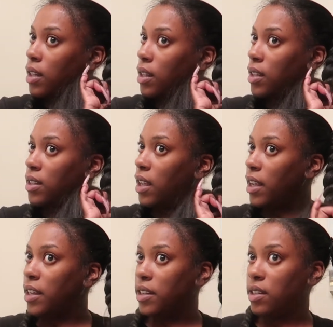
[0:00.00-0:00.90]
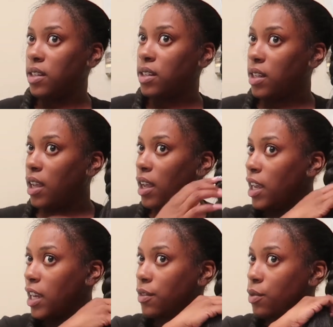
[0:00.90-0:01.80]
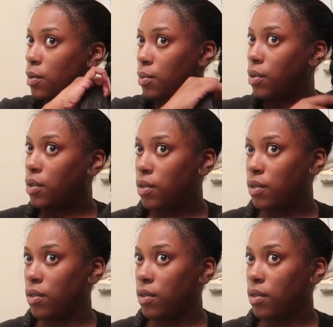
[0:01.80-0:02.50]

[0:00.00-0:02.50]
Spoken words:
This hair is terrible